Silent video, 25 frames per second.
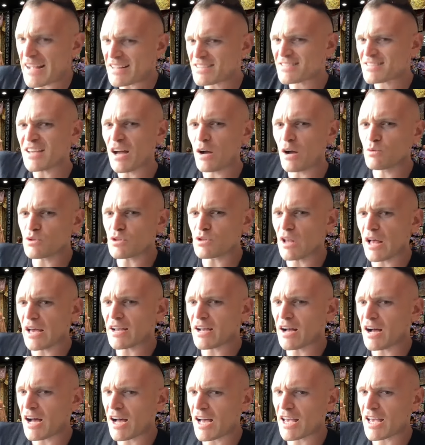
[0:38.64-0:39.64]
that sounds
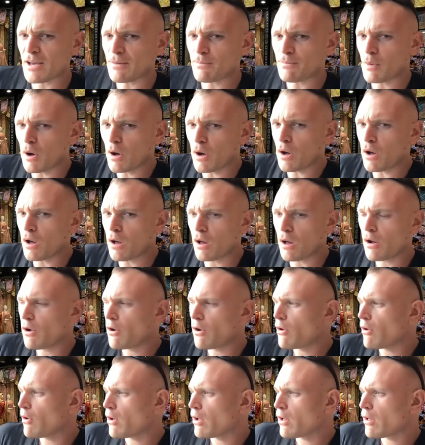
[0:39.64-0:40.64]
like I am a. Uh,
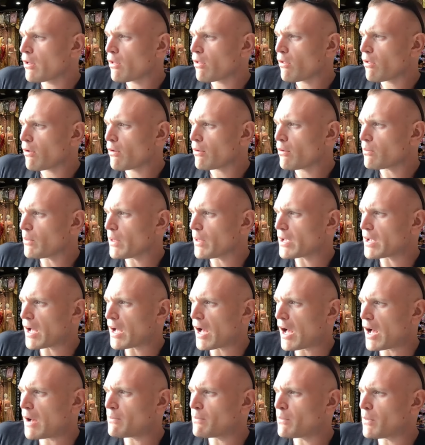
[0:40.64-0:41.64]
like
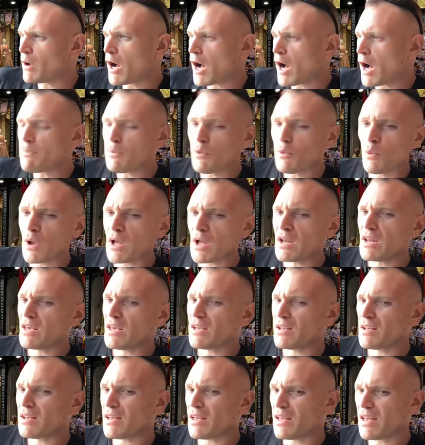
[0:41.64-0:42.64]
I'm
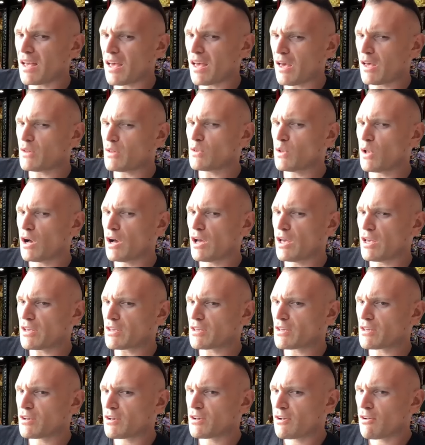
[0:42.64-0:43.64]
operating and
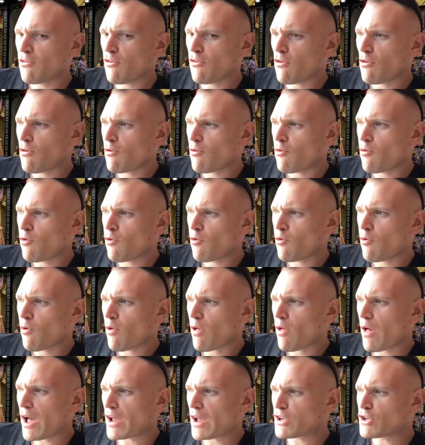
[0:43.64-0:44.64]
like
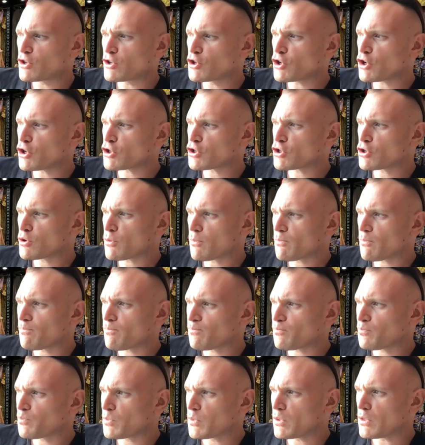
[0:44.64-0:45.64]
I can just
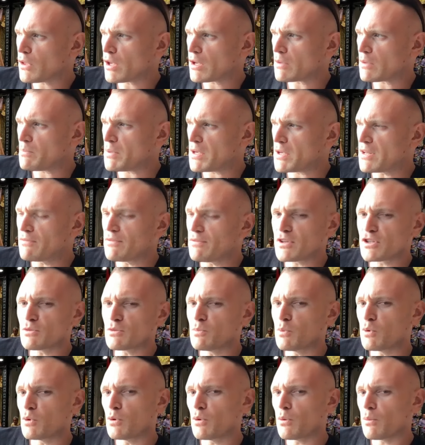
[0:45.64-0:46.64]
like be
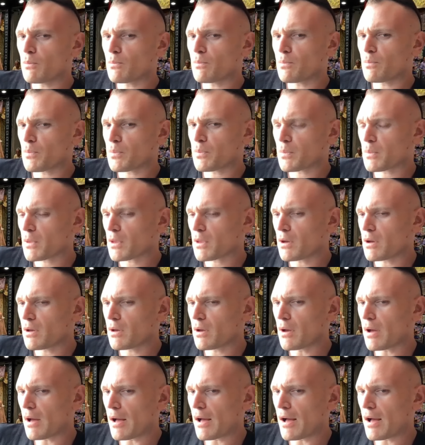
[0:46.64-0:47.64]
invisible.
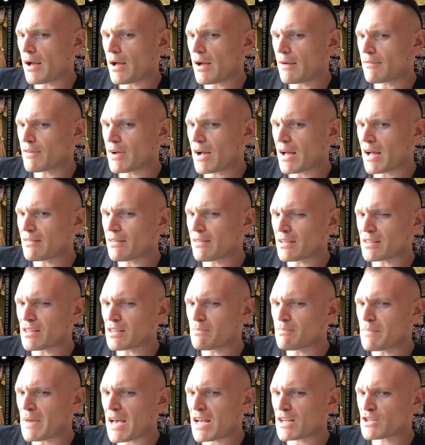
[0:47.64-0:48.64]
I've got like
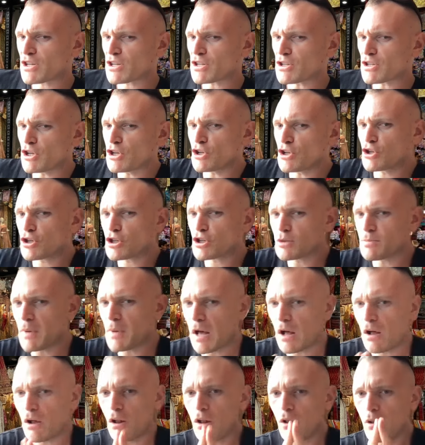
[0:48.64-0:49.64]
the magic ninja
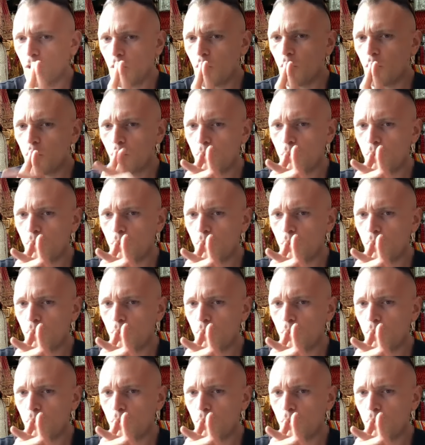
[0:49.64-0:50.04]
spell